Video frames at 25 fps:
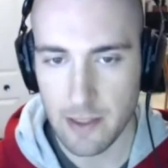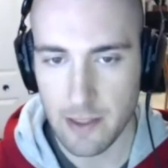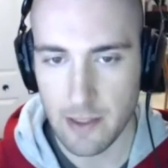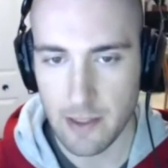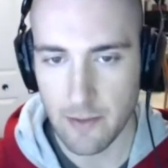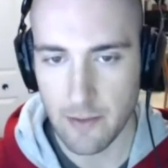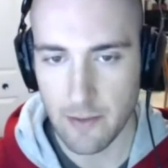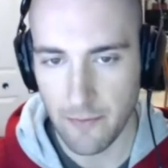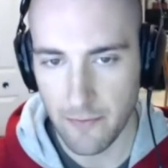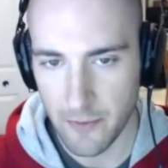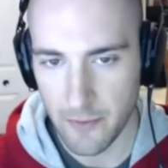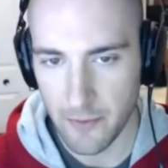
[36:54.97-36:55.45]
to
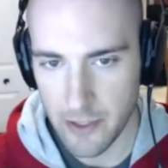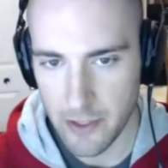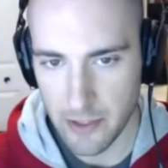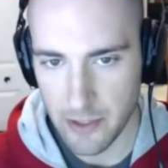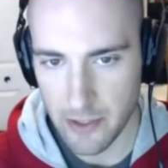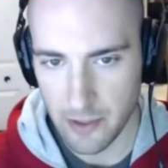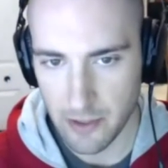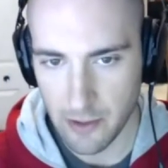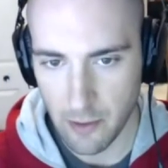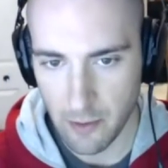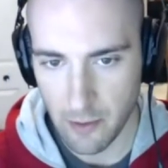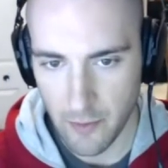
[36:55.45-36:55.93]
the first
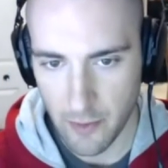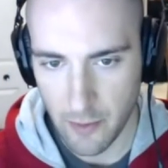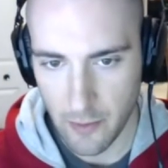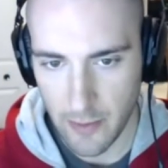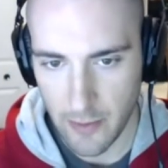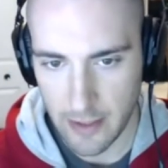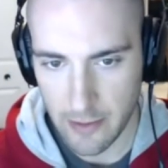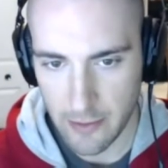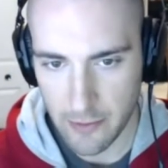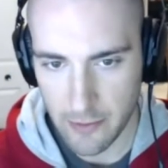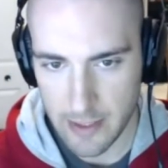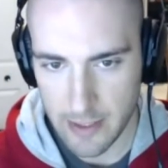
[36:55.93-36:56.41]
Lenovo
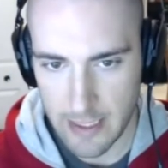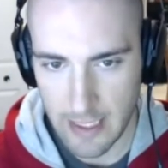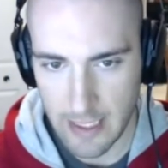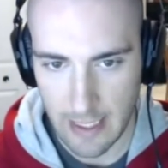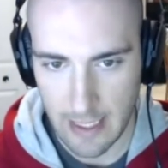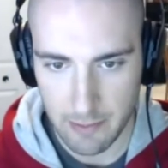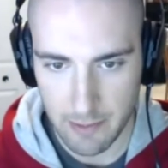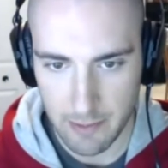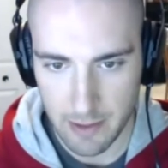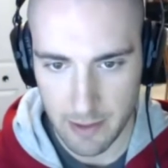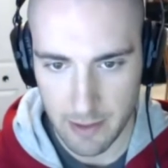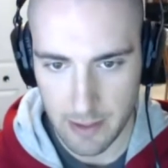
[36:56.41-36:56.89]
Android
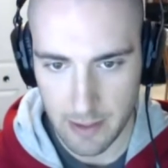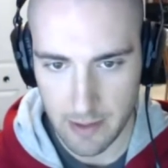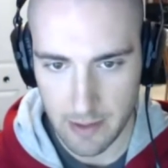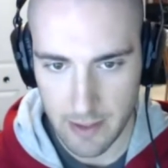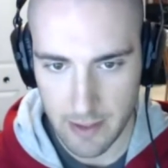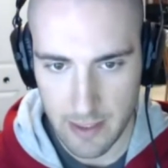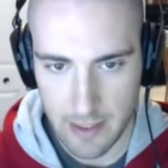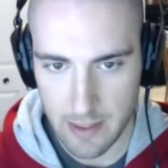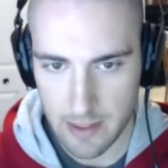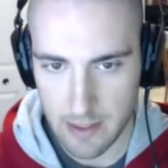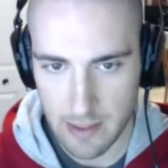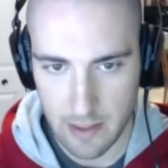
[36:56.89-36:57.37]
tablet,
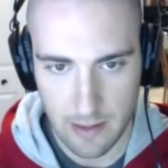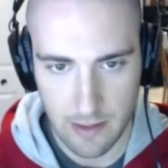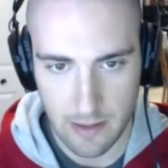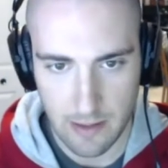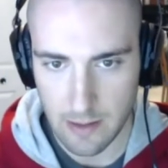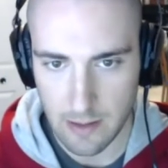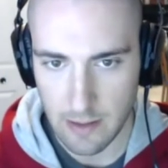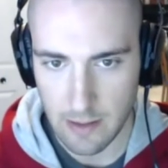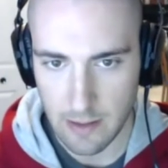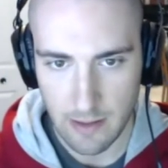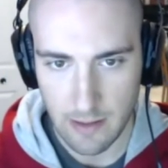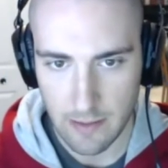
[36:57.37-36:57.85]
this is a
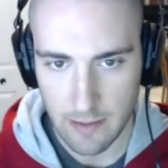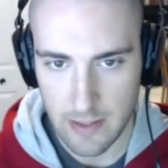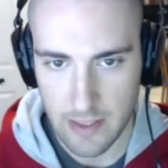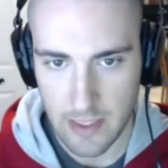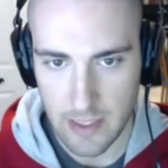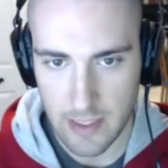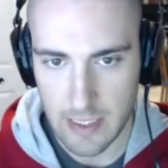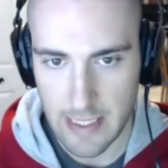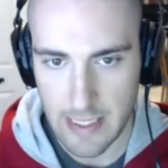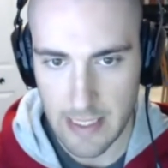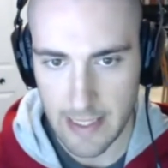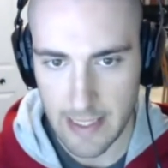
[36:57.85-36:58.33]

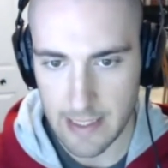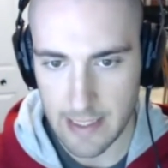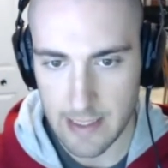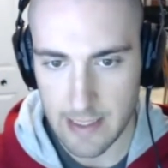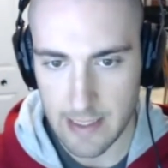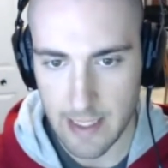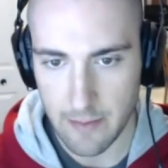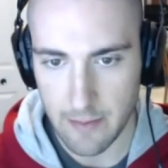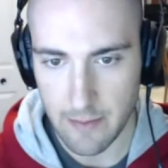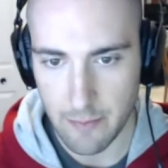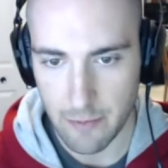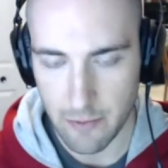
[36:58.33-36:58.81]
night and
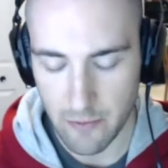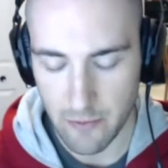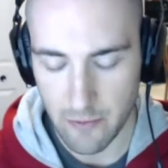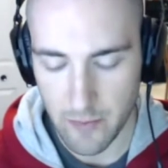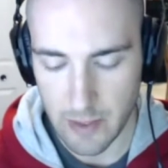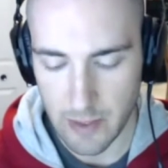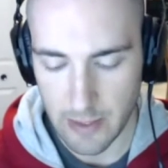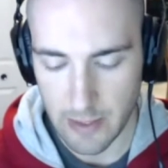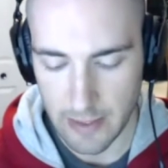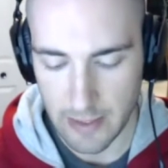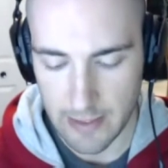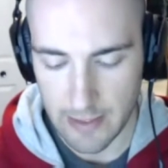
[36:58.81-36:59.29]
day
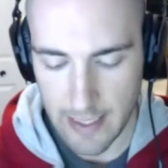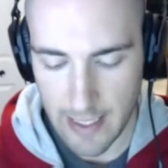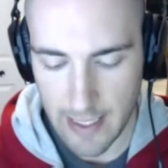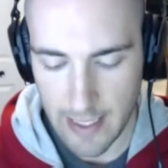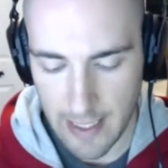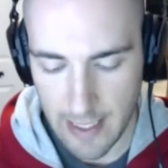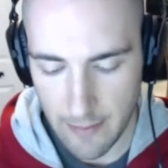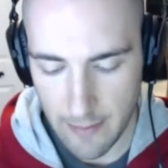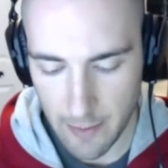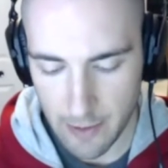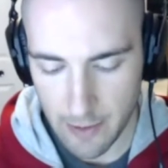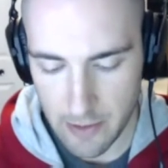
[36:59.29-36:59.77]
improvement. Like they
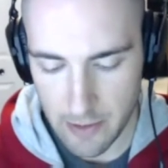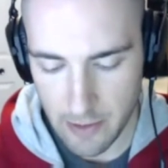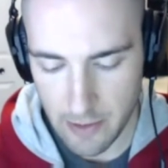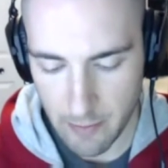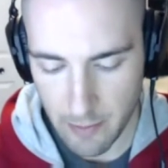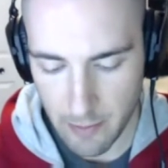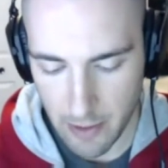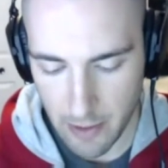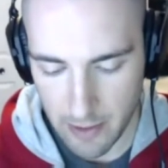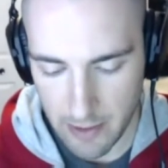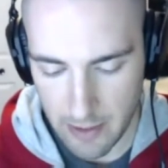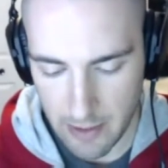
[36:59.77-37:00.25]
came onto the
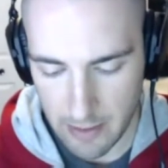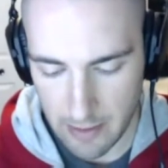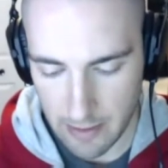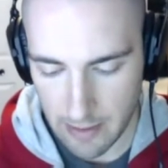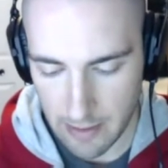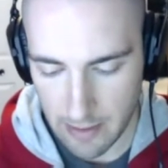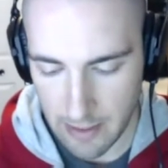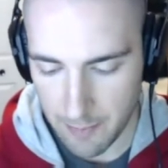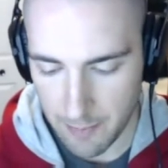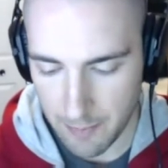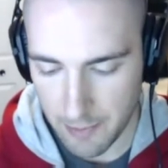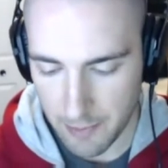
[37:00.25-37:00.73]
market
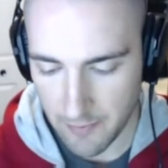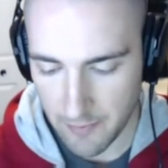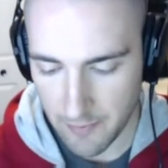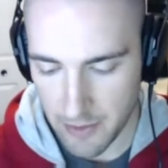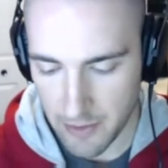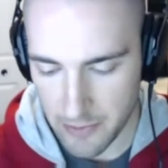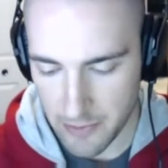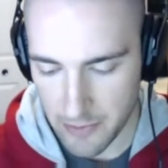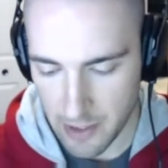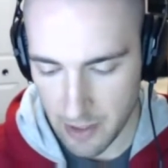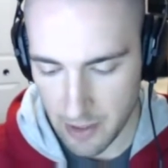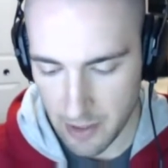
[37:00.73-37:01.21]
a couple of
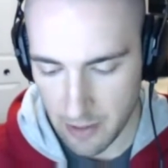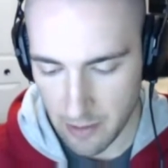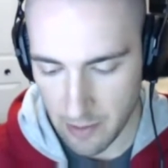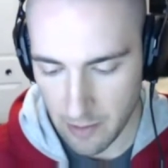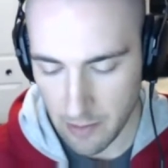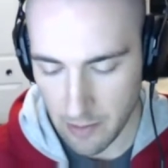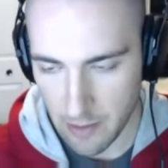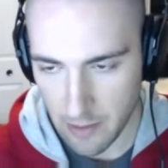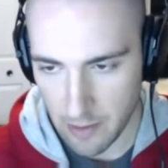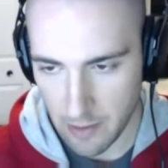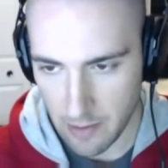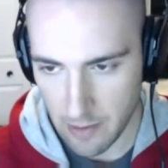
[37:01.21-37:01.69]
years
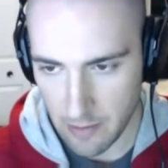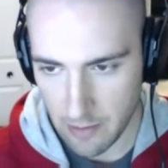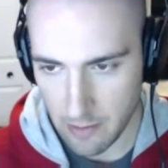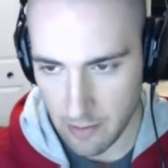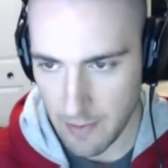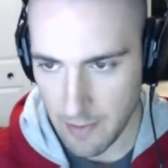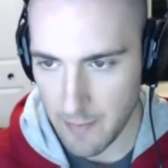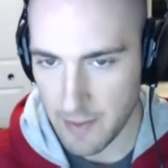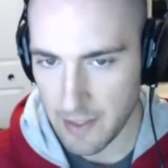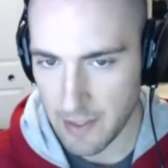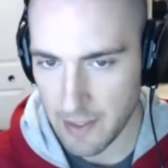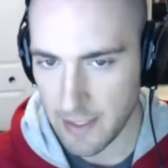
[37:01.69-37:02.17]
ago, or
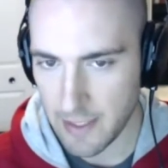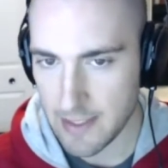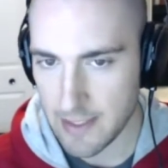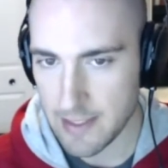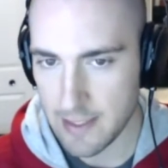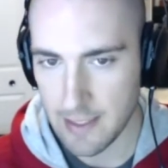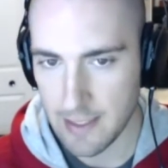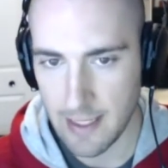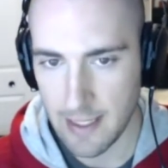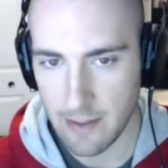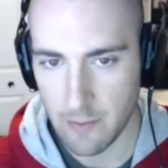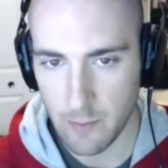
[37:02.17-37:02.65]
maybe less
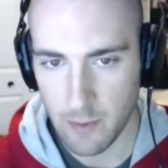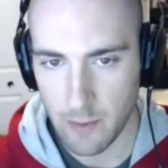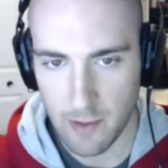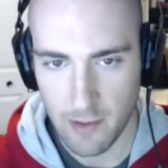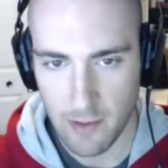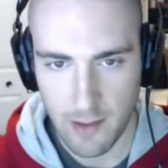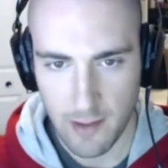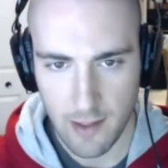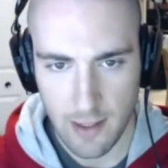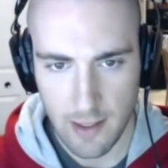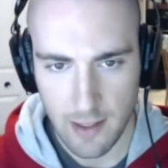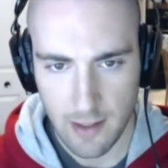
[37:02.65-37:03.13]
than that, with
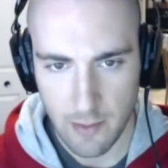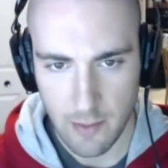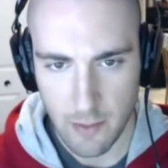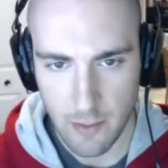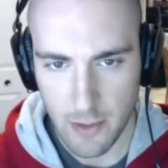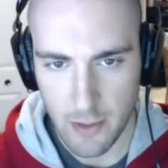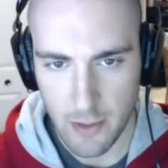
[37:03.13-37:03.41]
a